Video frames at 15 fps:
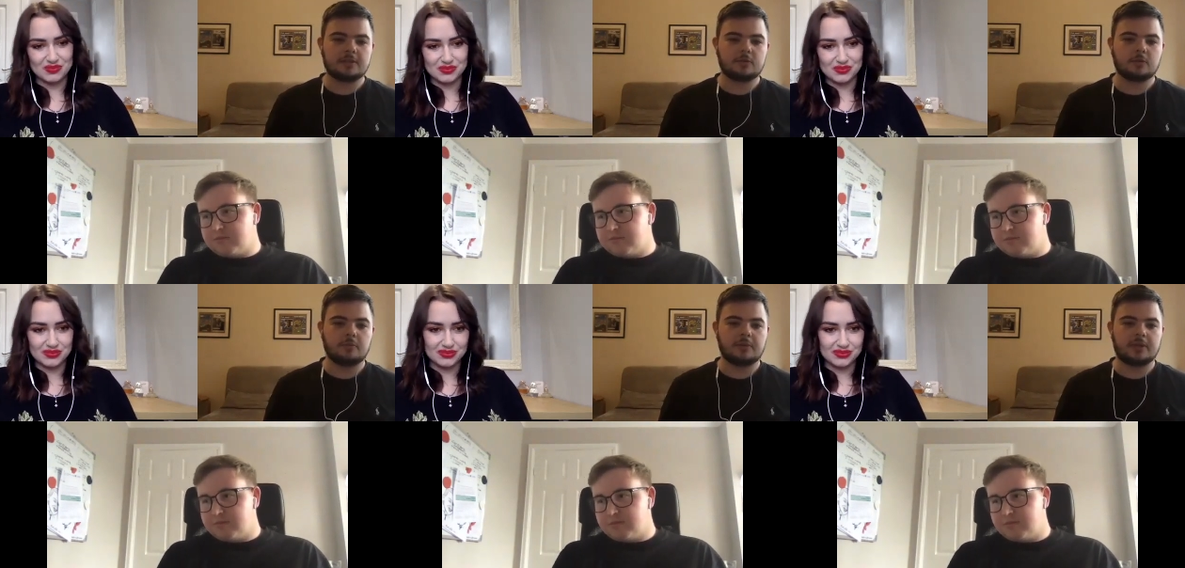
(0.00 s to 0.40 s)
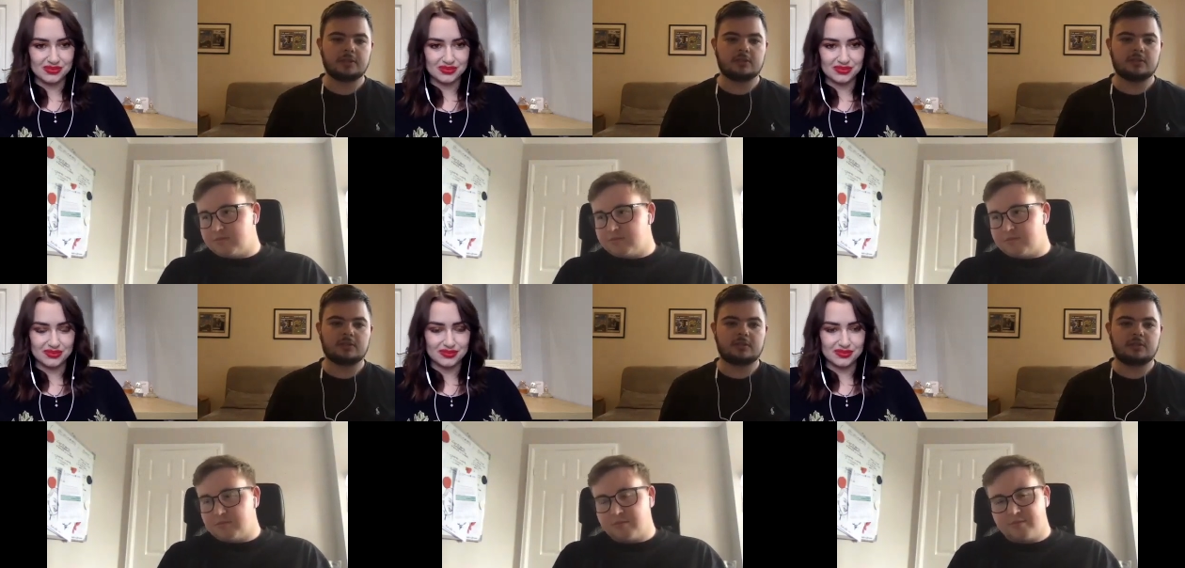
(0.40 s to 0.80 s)
Speaker 1: were a bit
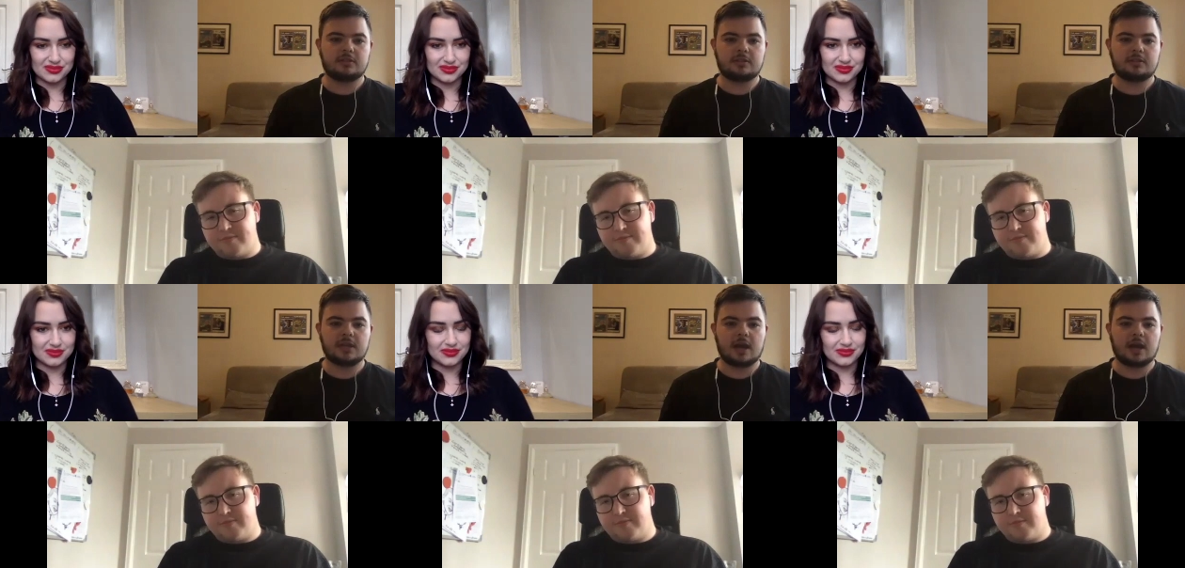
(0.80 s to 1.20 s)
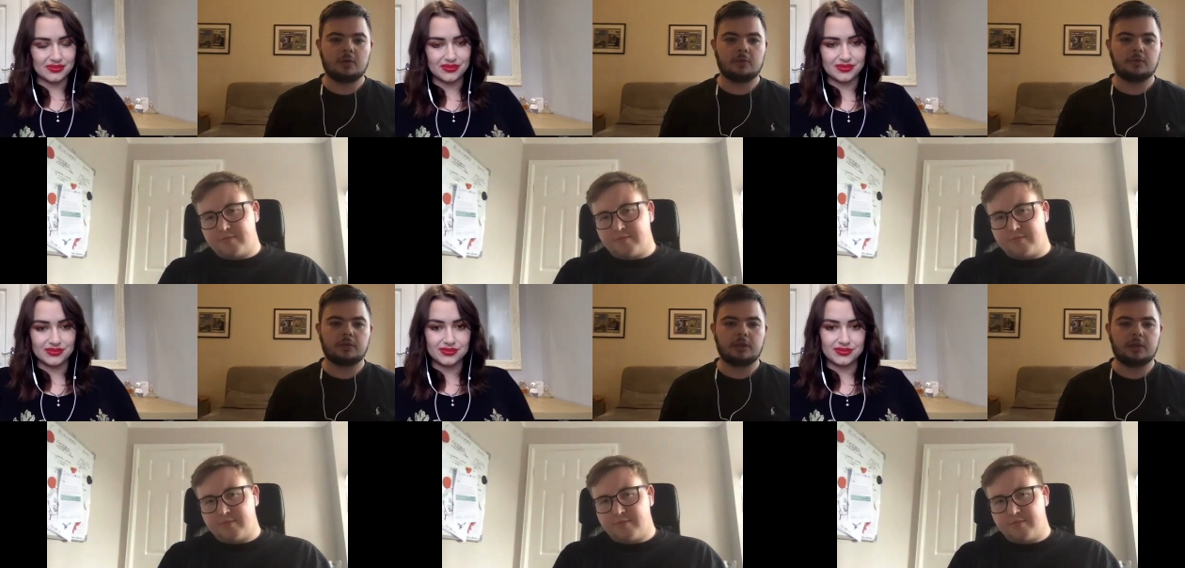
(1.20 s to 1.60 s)

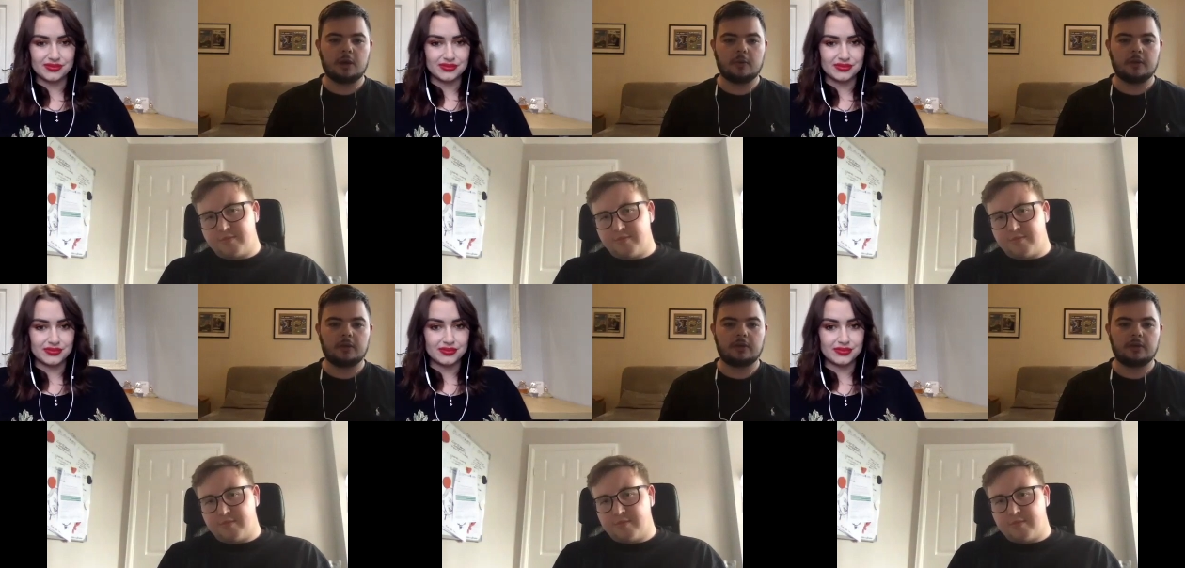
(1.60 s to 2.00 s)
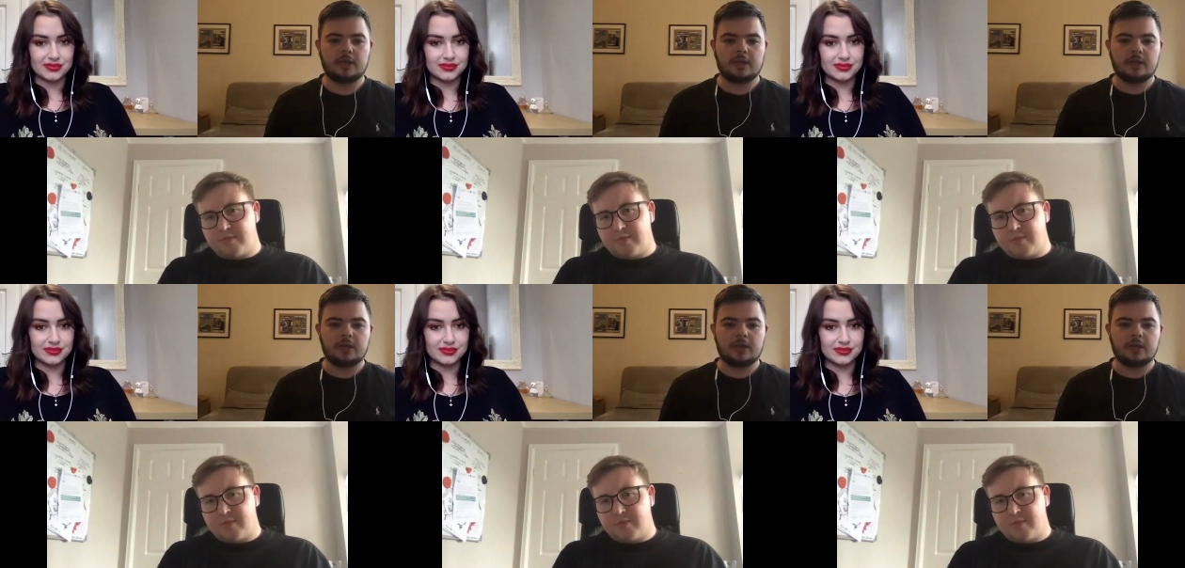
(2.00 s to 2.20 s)
down, you know, and